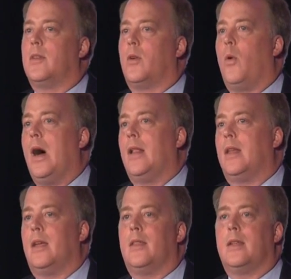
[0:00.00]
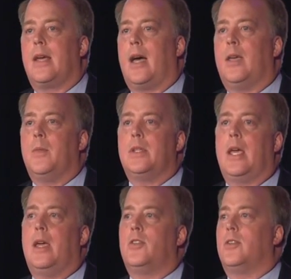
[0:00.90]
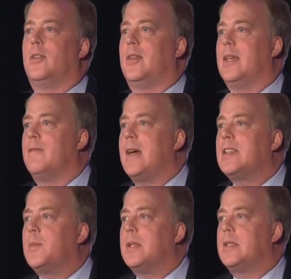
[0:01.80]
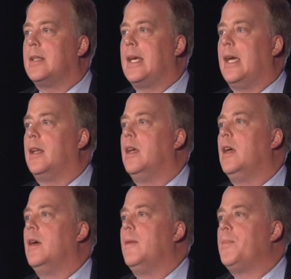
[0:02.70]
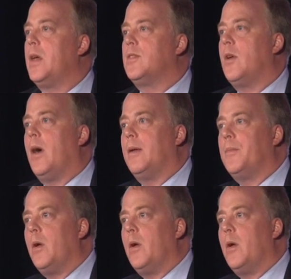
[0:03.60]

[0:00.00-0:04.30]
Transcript: the quality, the documentation, the investment to date, and so on.